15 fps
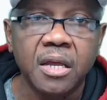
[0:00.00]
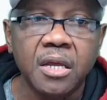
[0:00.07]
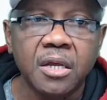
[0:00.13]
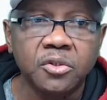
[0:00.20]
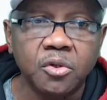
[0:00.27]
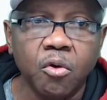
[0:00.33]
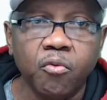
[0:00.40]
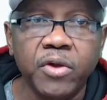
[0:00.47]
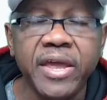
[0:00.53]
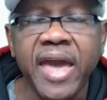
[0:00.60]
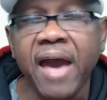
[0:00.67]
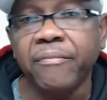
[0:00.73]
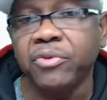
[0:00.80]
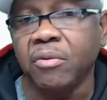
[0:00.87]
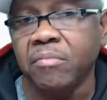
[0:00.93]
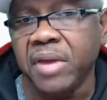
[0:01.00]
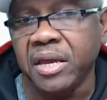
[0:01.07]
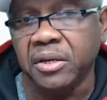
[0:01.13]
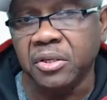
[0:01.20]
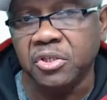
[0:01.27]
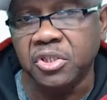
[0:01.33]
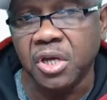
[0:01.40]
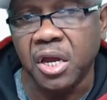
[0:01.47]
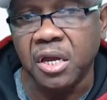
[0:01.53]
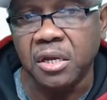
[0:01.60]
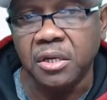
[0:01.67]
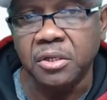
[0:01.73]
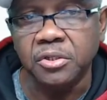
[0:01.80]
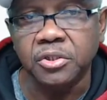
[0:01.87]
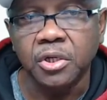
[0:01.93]
So we have to make a
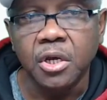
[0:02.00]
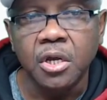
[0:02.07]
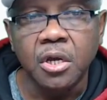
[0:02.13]
change.